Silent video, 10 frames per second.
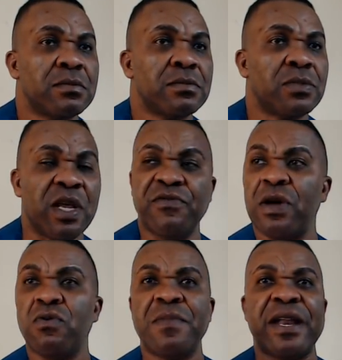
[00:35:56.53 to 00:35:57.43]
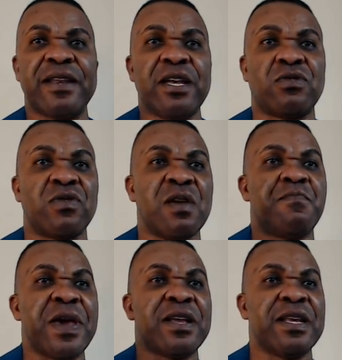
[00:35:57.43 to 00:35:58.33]
Leave the woman there to keep
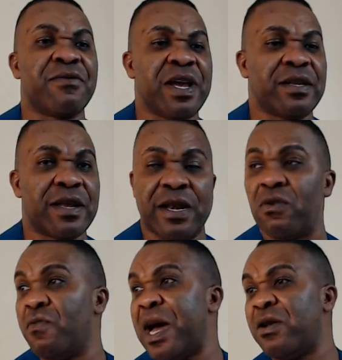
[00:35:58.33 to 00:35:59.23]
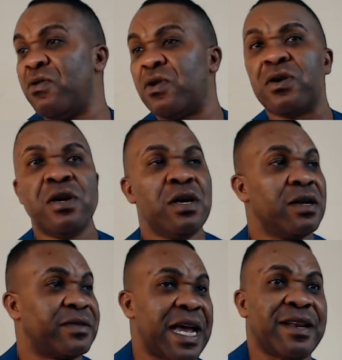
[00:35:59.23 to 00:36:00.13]
paying the rent. And the woman look
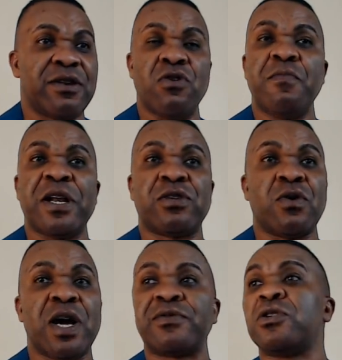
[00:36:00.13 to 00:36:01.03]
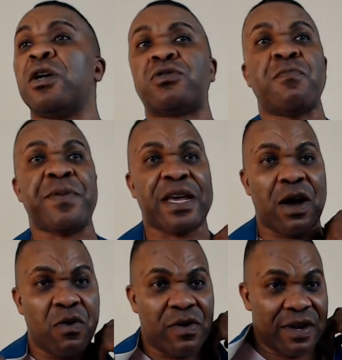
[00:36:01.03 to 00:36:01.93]
side and nobody to help. She also pick her
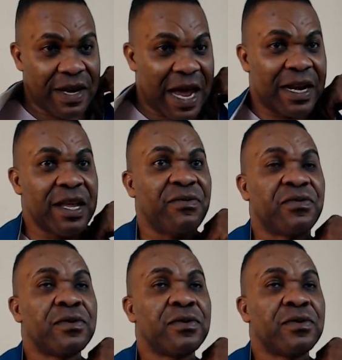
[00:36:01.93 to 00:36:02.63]
own and leave.